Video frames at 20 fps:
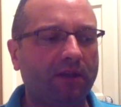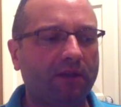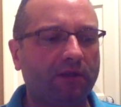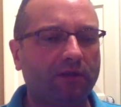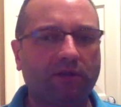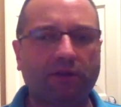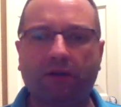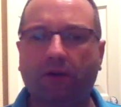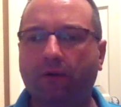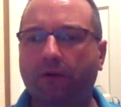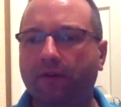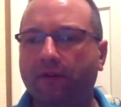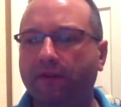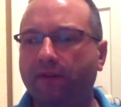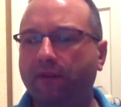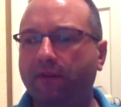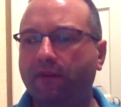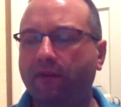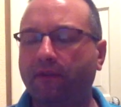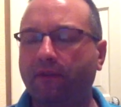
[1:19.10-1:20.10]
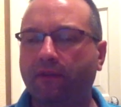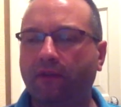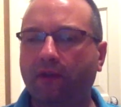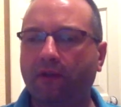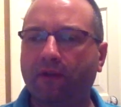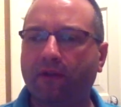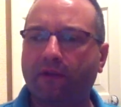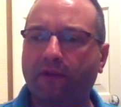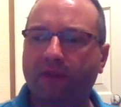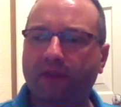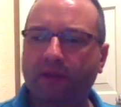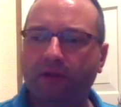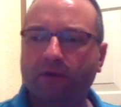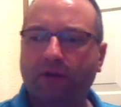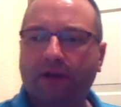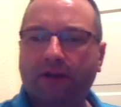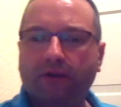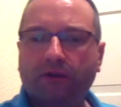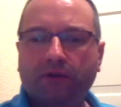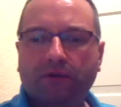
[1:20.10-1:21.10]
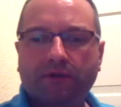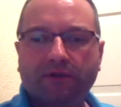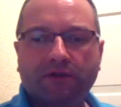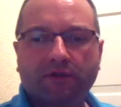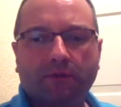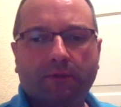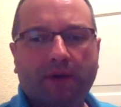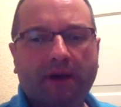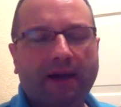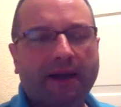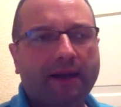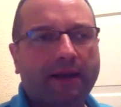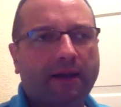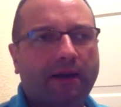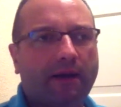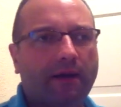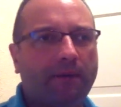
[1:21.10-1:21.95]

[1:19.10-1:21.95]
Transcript: so the other thing you can do is to buy